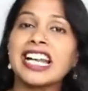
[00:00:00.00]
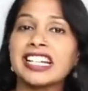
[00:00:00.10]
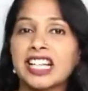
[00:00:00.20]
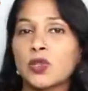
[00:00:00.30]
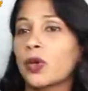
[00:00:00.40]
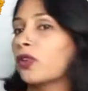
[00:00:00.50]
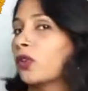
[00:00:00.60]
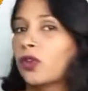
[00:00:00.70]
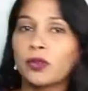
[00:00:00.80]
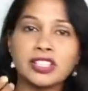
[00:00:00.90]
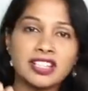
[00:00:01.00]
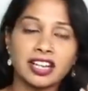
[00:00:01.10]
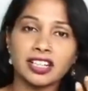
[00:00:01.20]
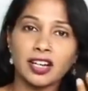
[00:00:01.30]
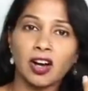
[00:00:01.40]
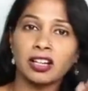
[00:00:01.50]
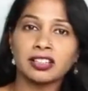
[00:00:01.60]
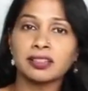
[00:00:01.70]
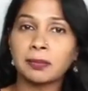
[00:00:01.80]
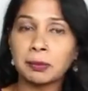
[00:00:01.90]
and that's when we started, all
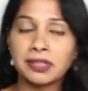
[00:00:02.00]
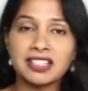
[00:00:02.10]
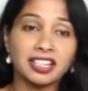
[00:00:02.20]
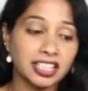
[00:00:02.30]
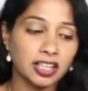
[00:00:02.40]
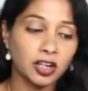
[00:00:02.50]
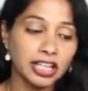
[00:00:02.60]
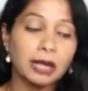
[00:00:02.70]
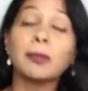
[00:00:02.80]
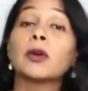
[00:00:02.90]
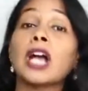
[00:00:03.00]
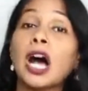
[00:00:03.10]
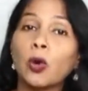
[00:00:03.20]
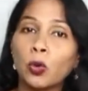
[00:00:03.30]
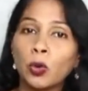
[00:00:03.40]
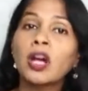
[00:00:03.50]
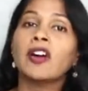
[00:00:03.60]
the people started talking about how